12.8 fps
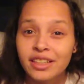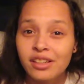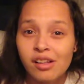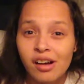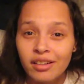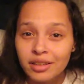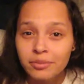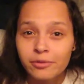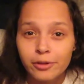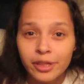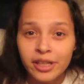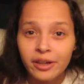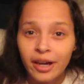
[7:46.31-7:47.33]
o'clock in the
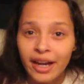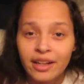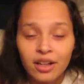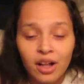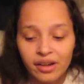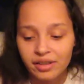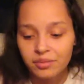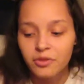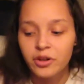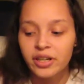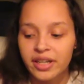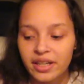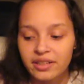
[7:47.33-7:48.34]
morning or 8 o'clock in the morning